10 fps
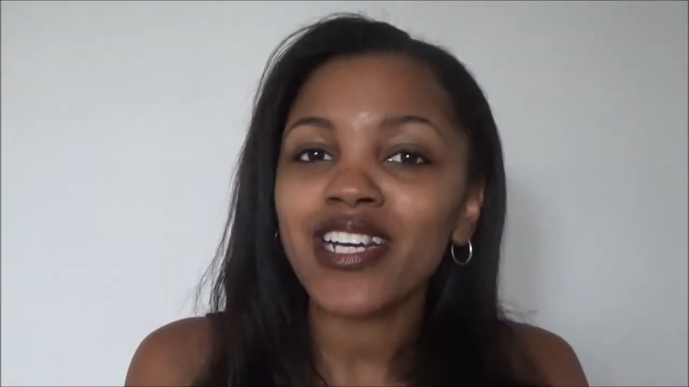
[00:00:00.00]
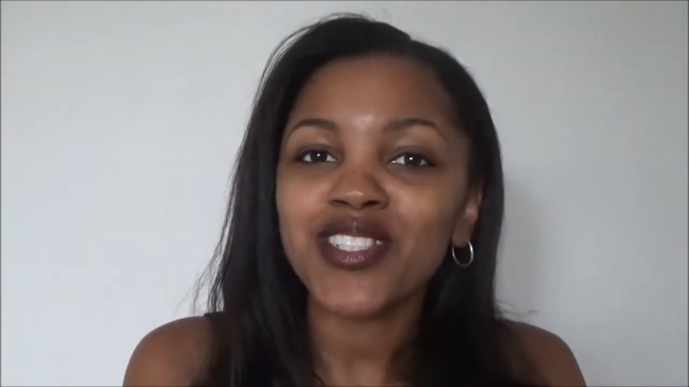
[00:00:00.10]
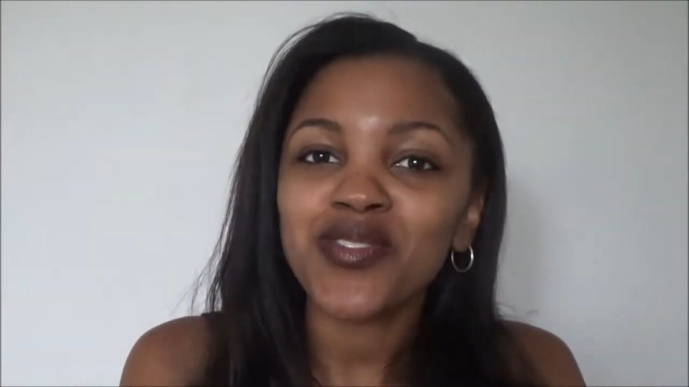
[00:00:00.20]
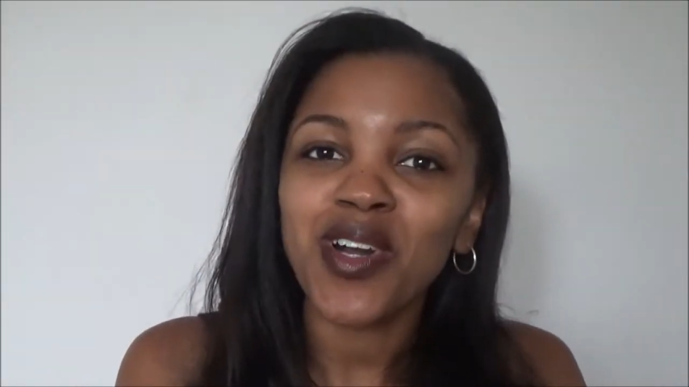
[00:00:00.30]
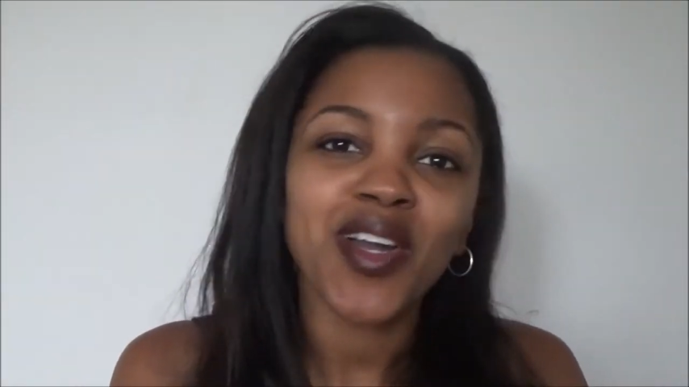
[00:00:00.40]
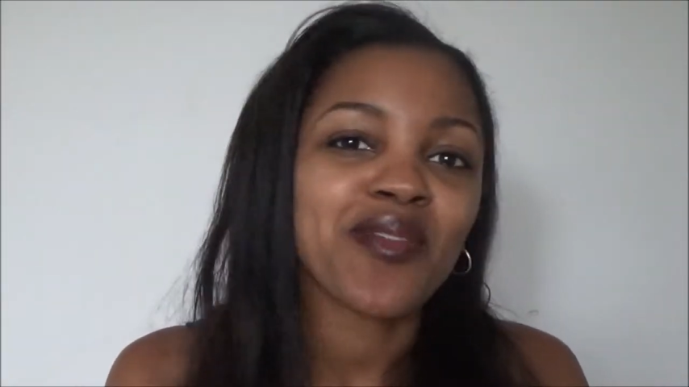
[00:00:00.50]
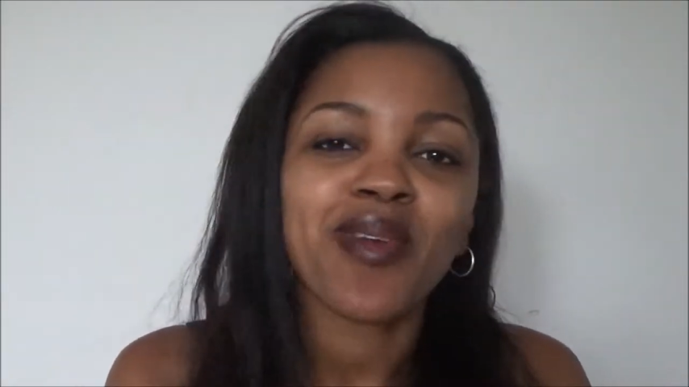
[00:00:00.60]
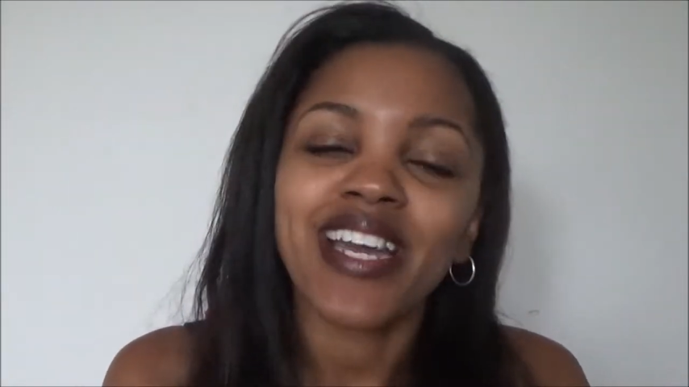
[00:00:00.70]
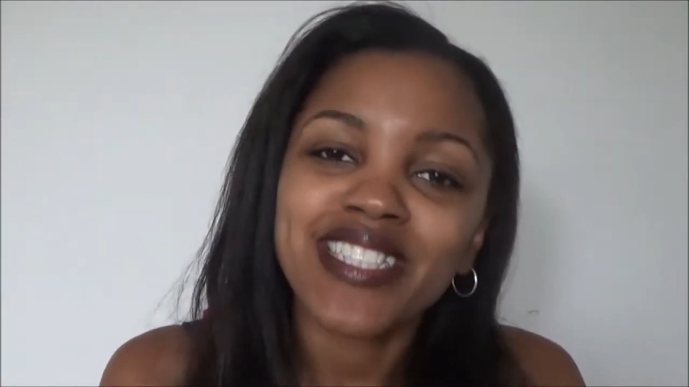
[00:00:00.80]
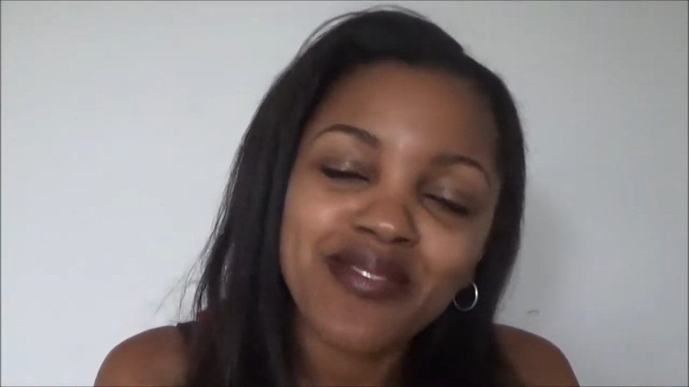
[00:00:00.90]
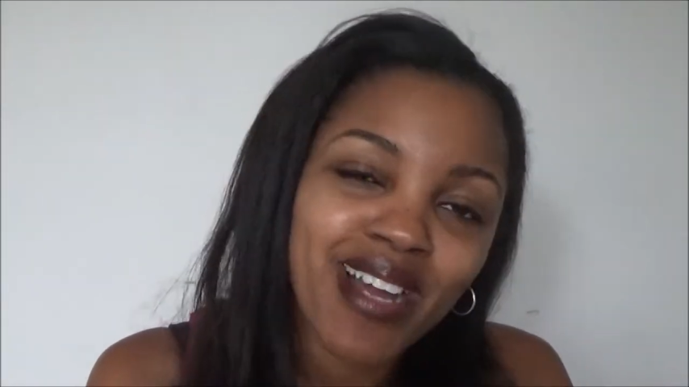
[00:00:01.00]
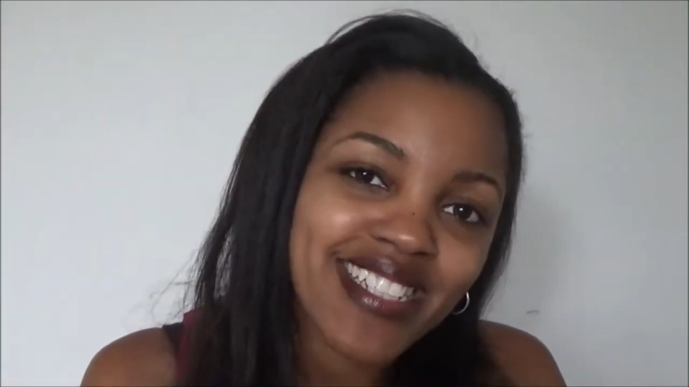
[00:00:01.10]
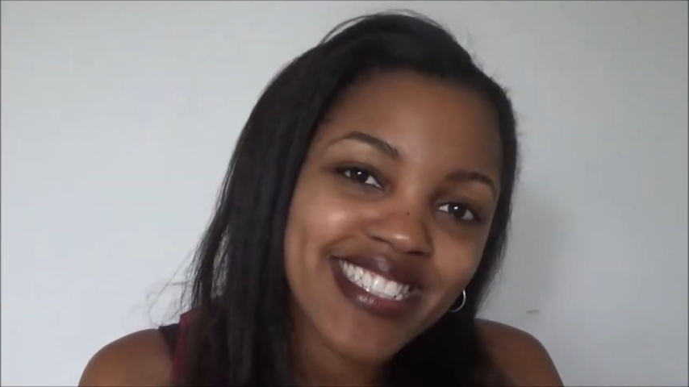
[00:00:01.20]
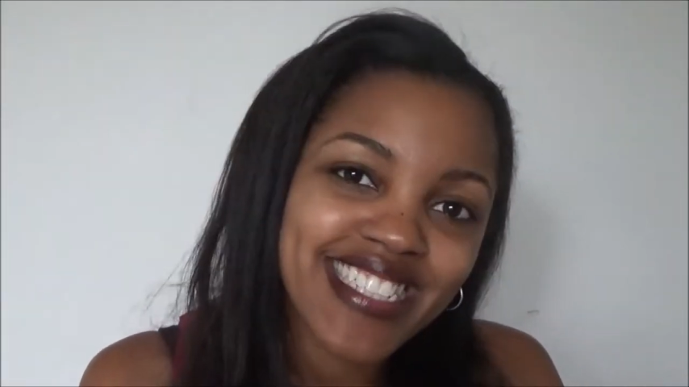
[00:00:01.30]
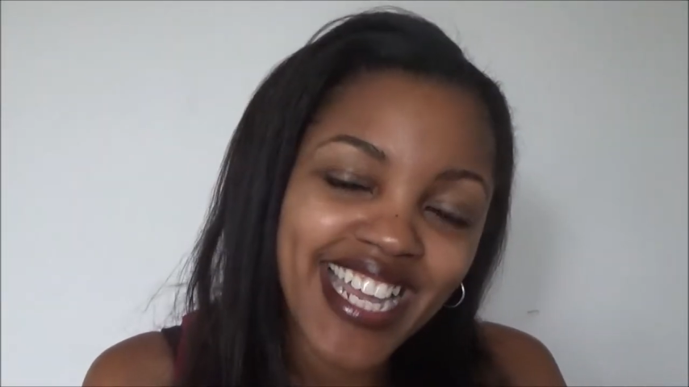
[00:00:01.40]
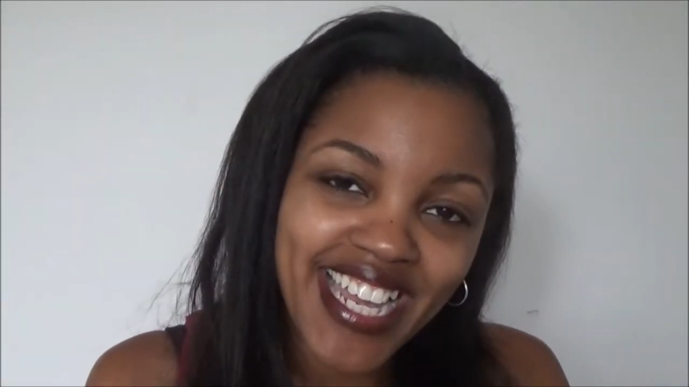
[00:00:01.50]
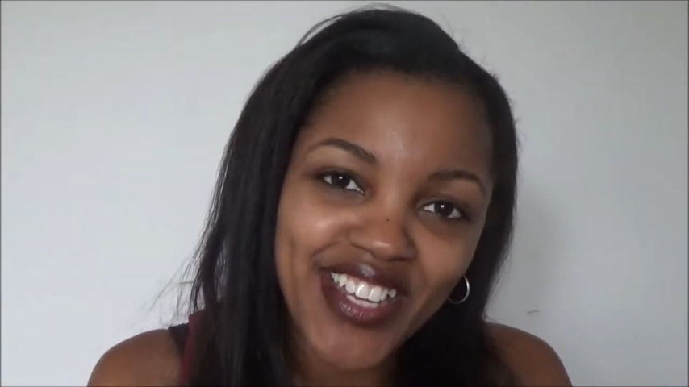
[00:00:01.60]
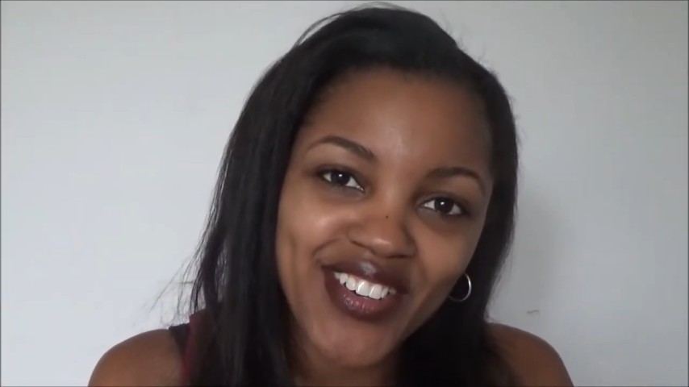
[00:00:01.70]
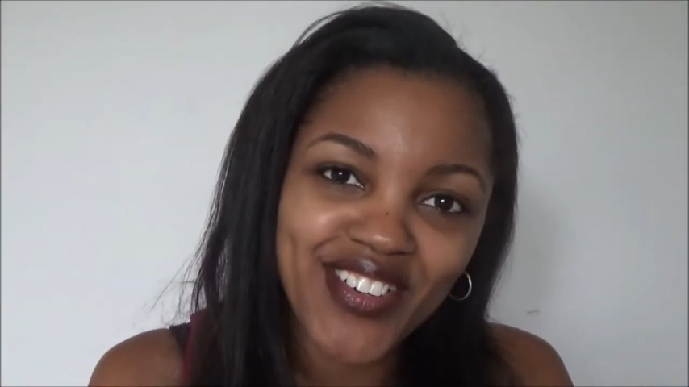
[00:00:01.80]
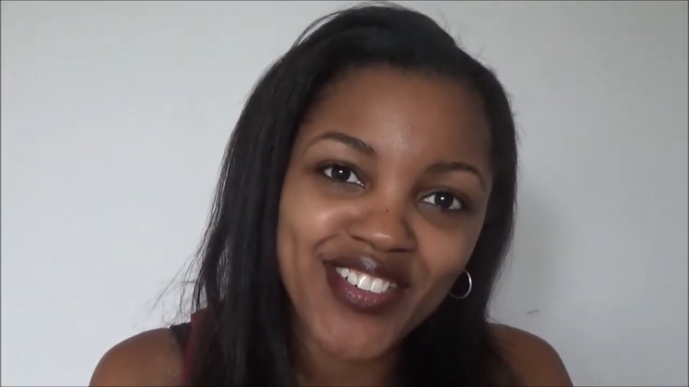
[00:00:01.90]
guys welcome back to my
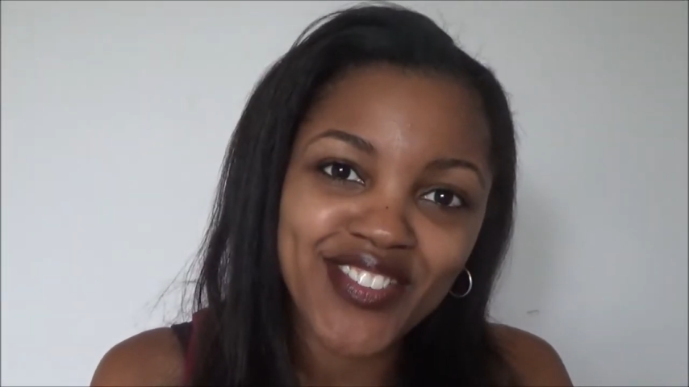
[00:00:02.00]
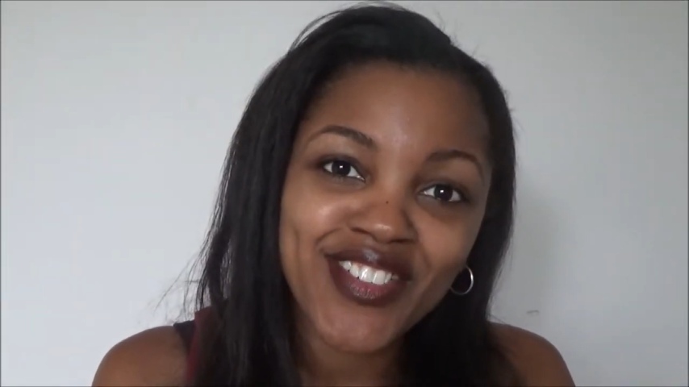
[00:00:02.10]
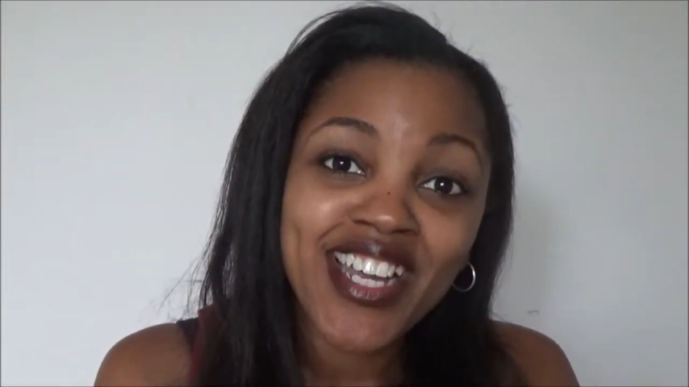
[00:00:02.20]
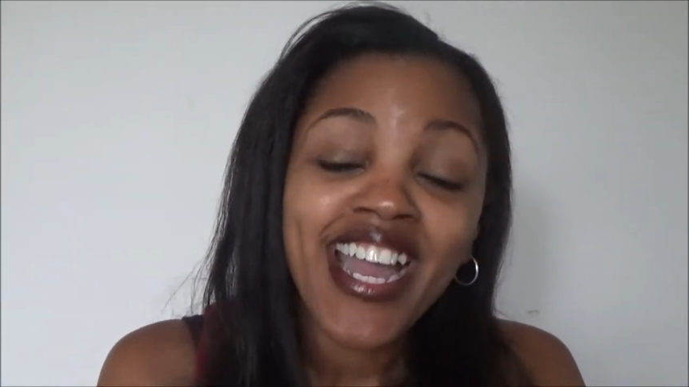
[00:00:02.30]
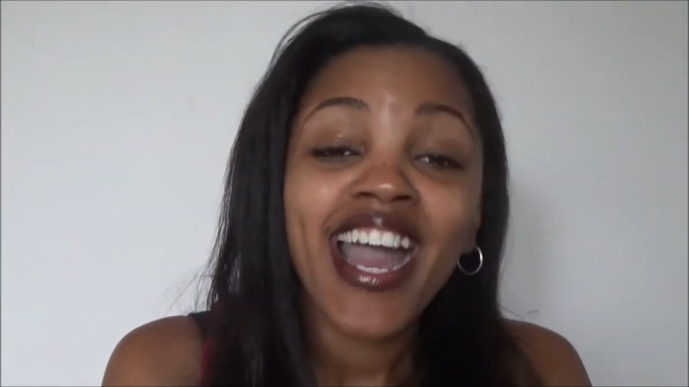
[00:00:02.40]
channel